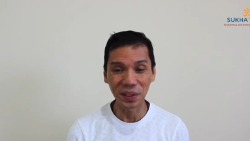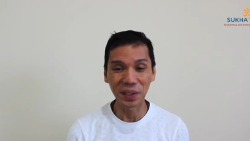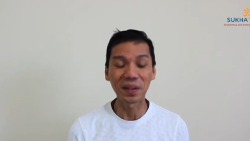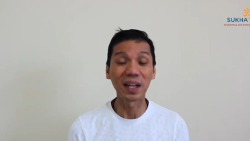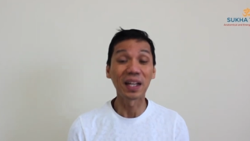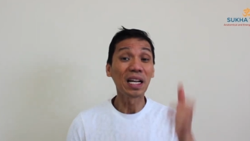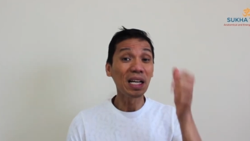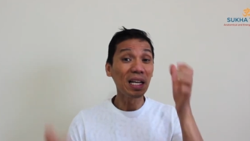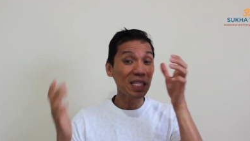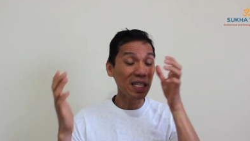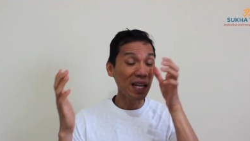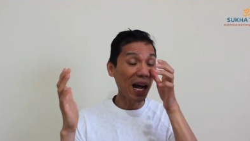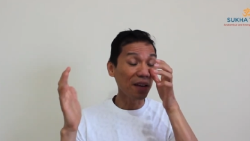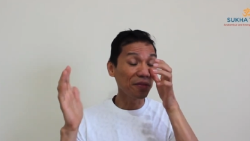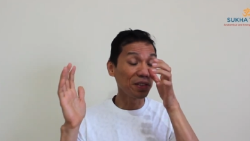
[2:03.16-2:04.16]
Alright,
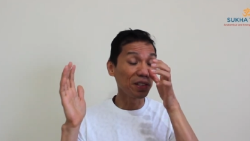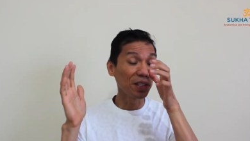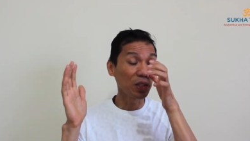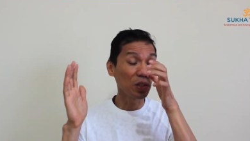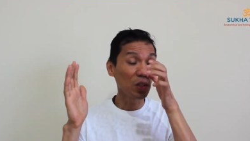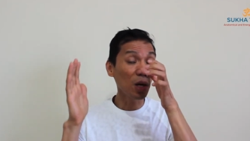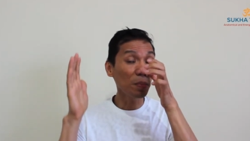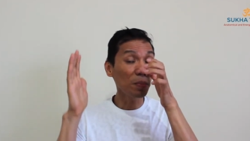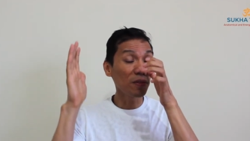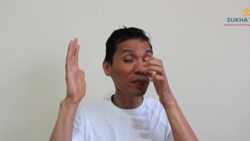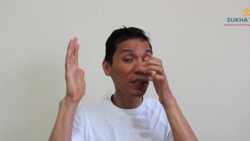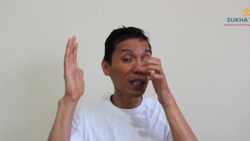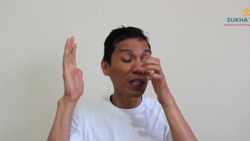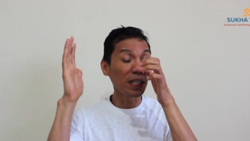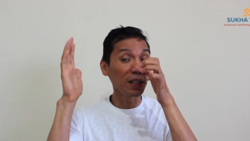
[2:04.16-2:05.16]
so after the top of
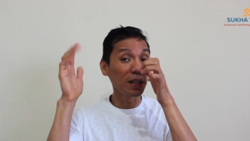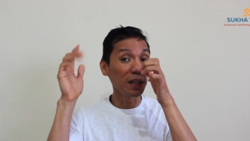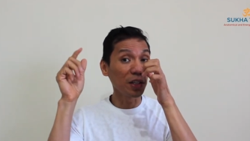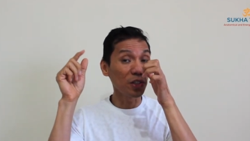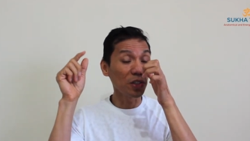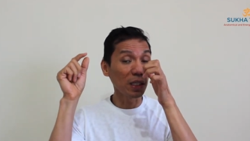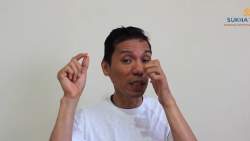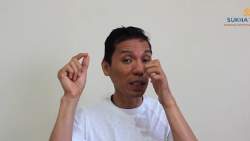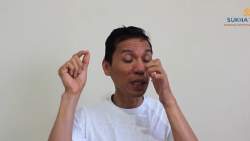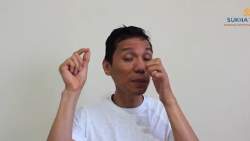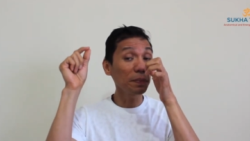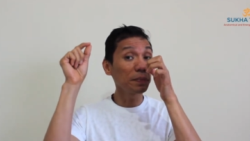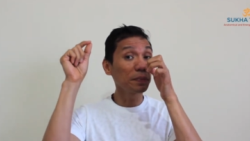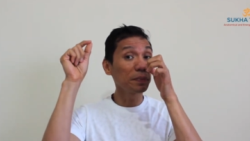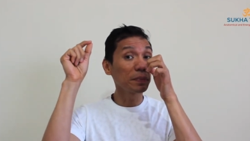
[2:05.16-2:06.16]
that inhalation
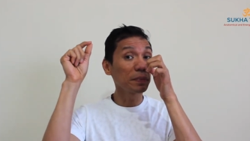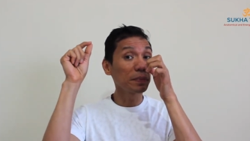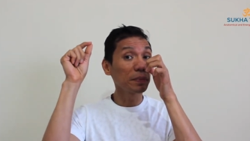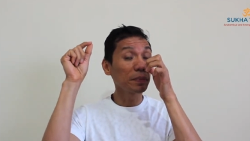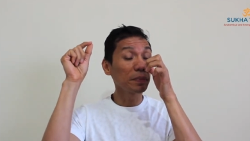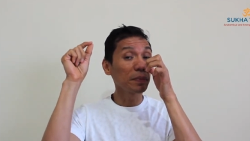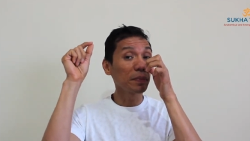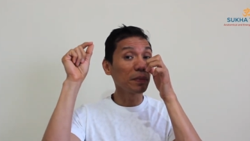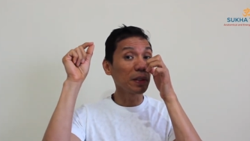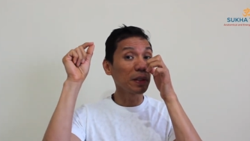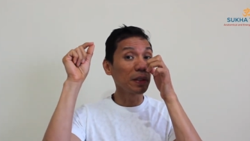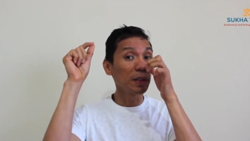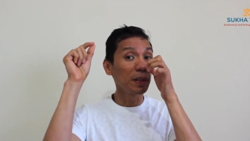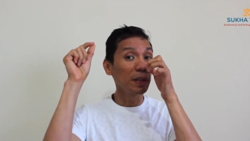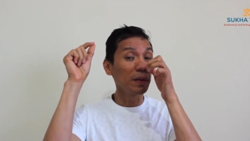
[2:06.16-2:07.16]
clip,
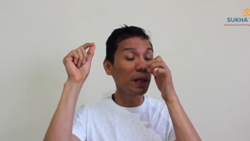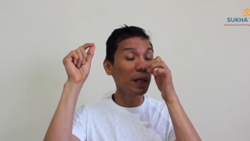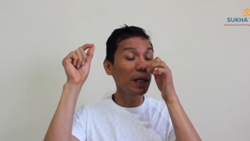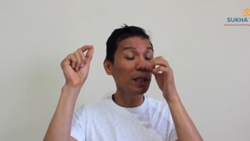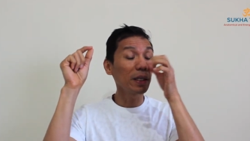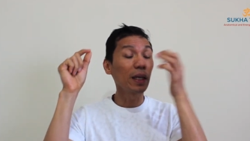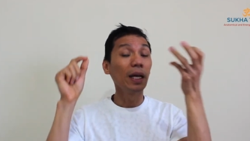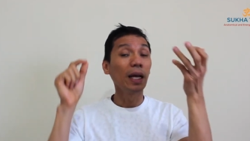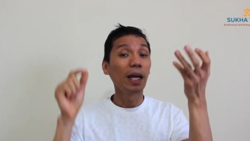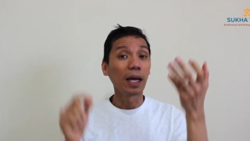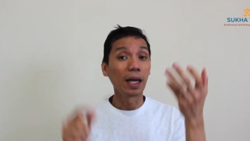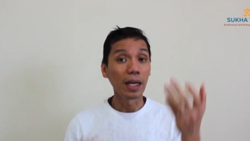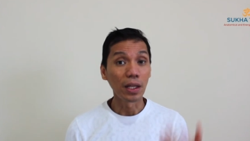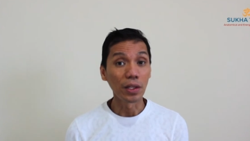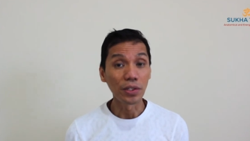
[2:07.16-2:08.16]
alright,
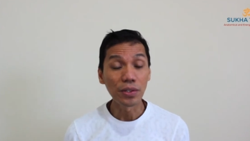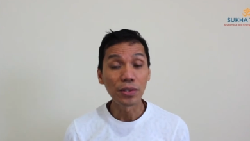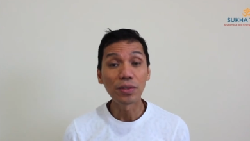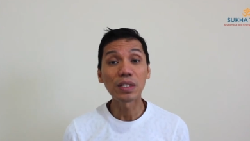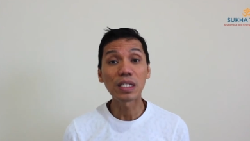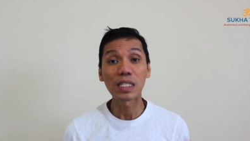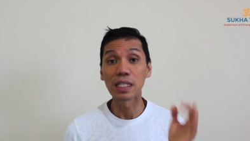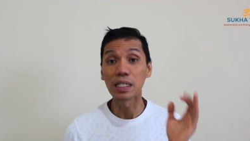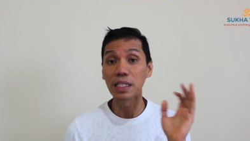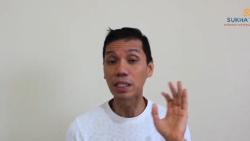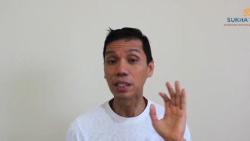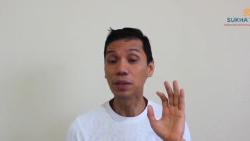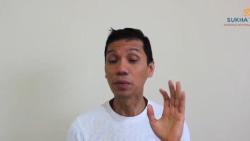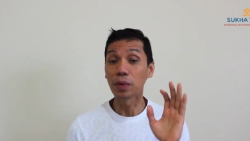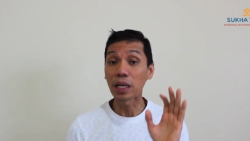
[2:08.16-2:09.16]
and then use
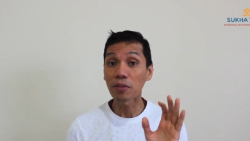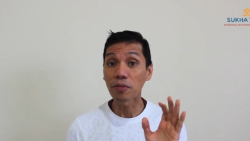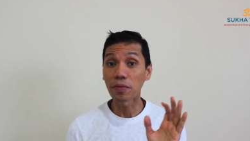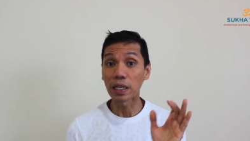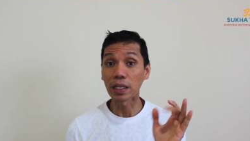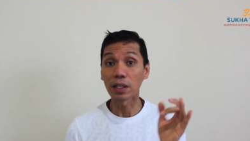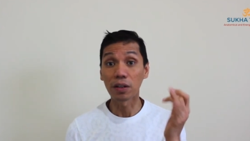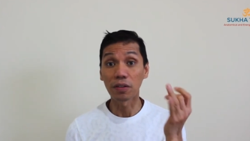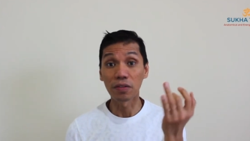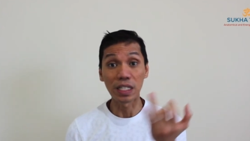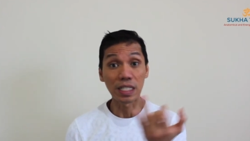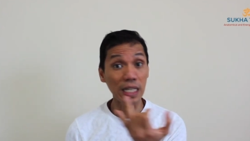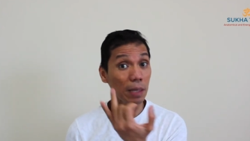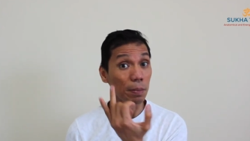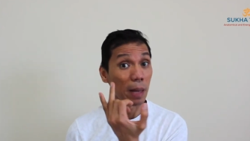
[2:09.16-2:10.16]
the ring finger of the
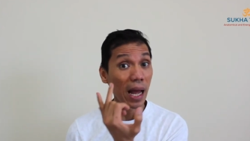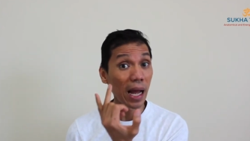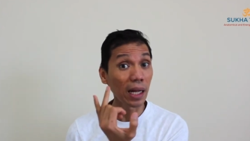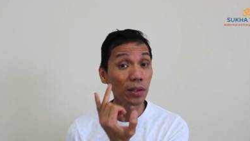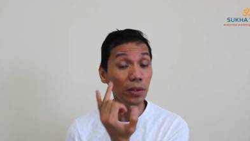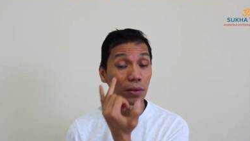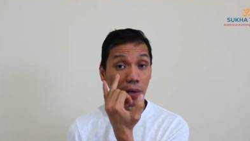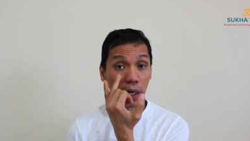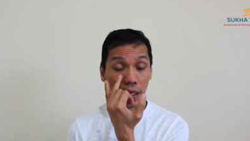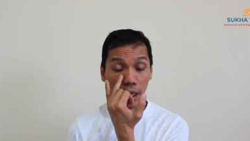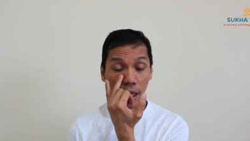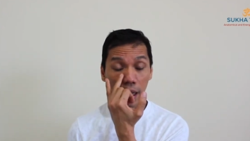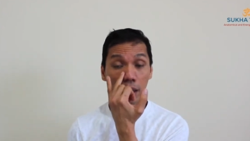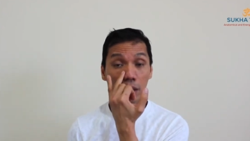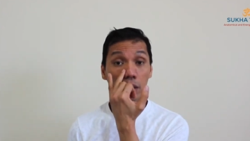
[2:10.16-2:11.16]
same hand, the right
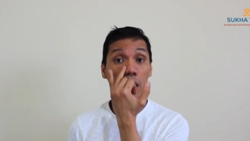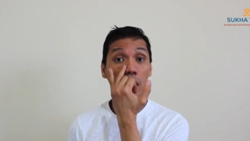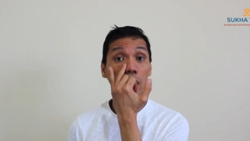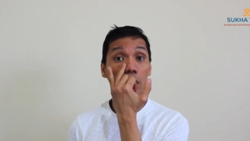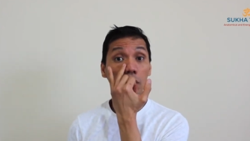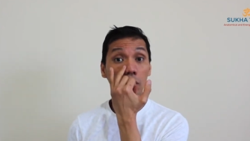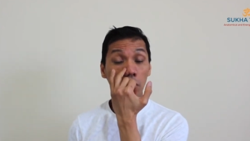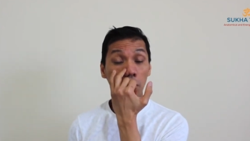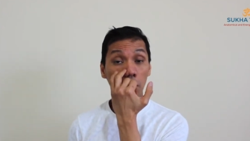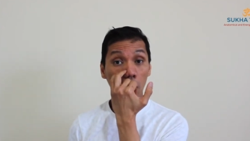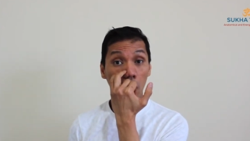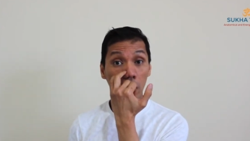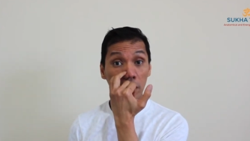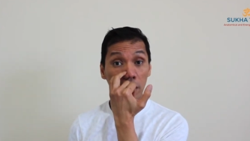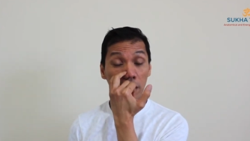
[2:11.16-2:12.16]
hand, to
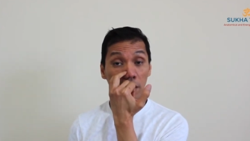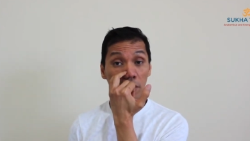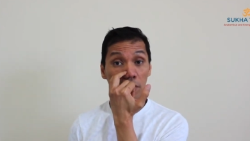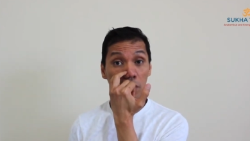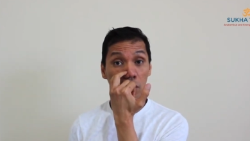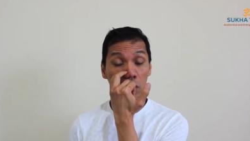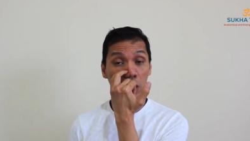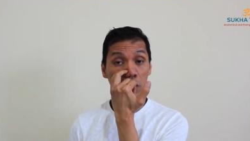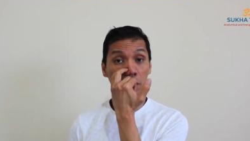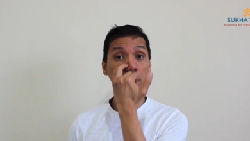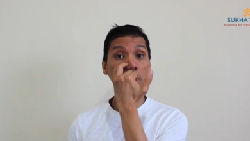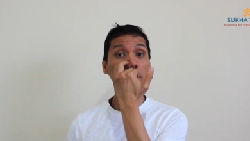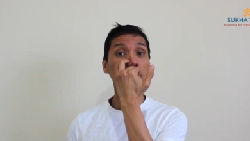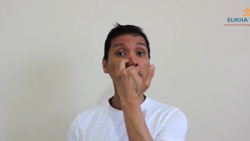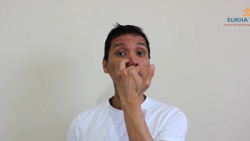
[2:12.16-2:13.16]
block the left
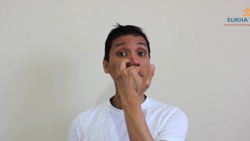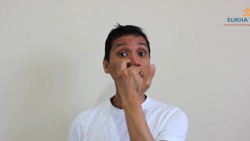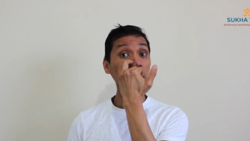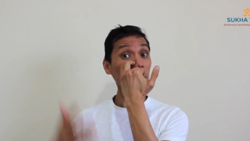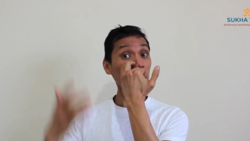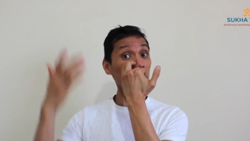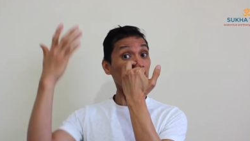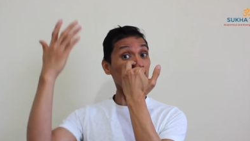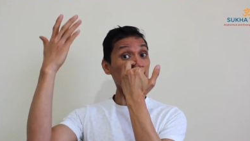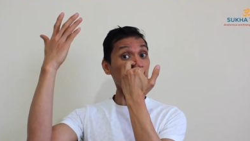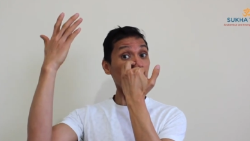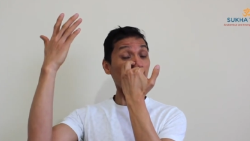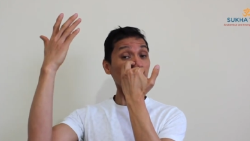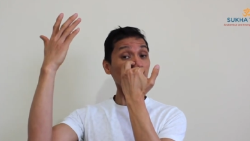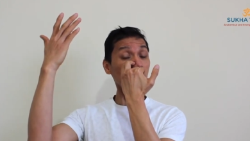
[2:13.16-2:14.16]
nostril, keeping the
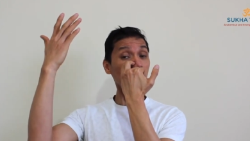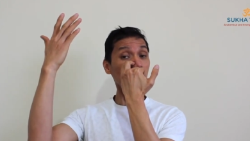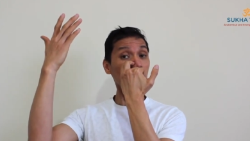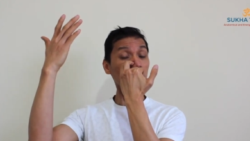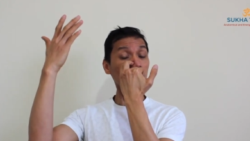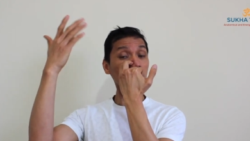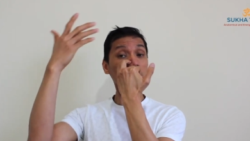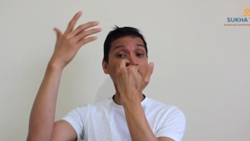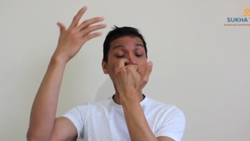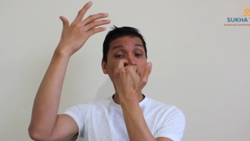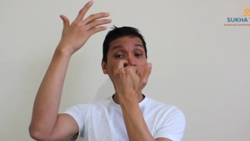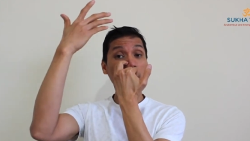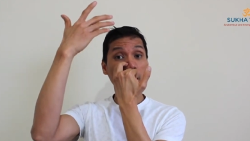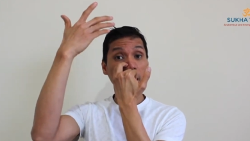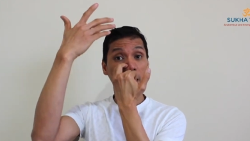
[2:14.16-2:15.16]
spine open
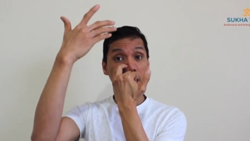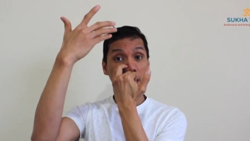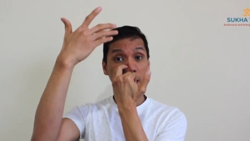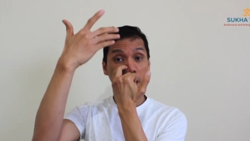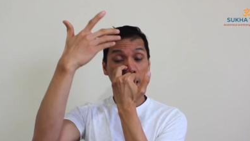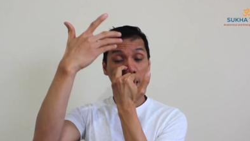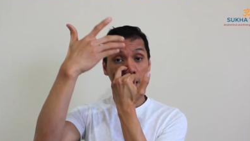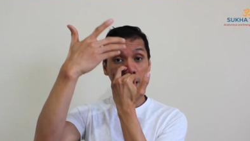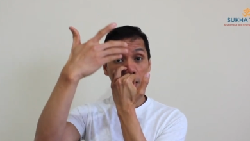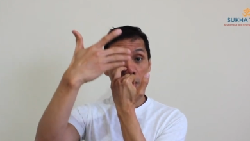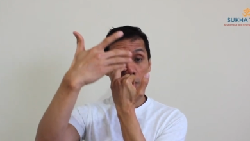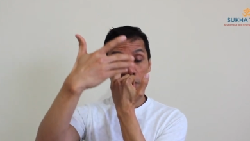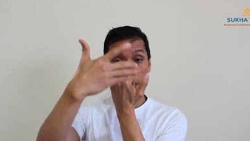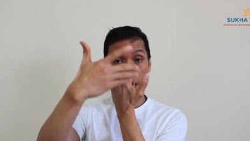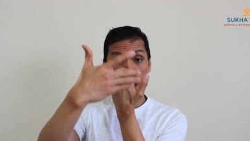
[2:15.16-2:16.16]
Exhale
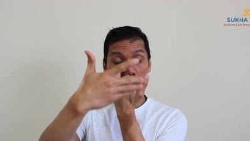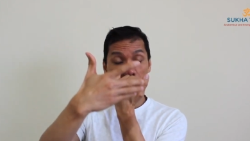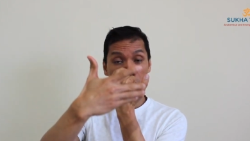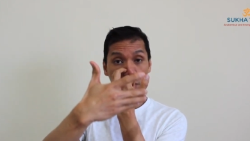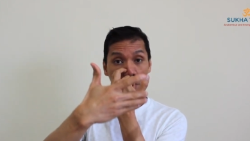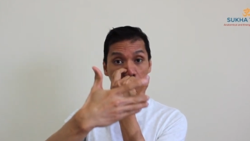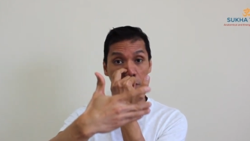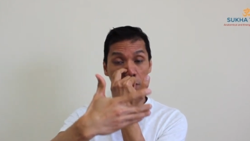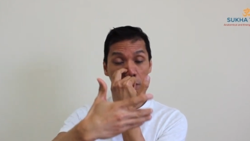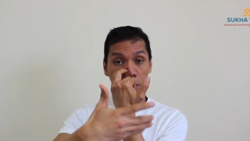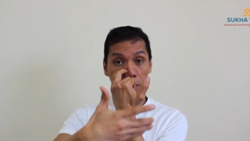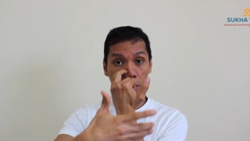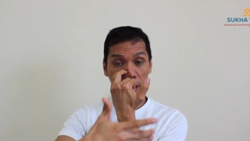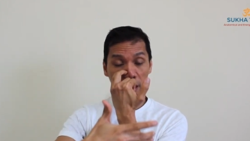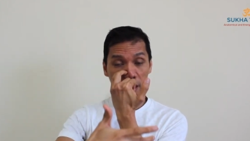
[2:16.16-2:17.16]
the breath through
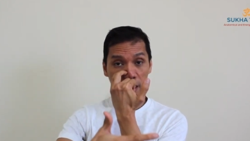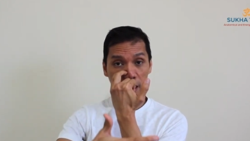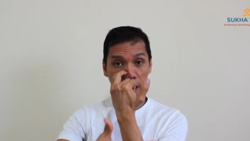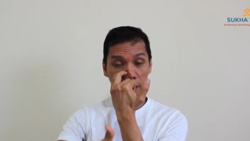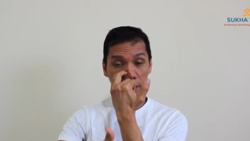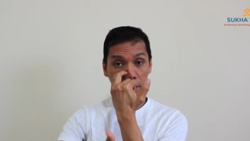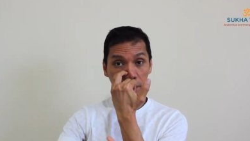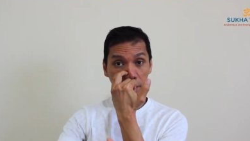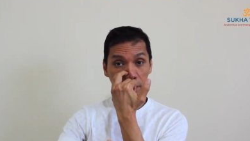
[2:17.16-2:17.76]
your right side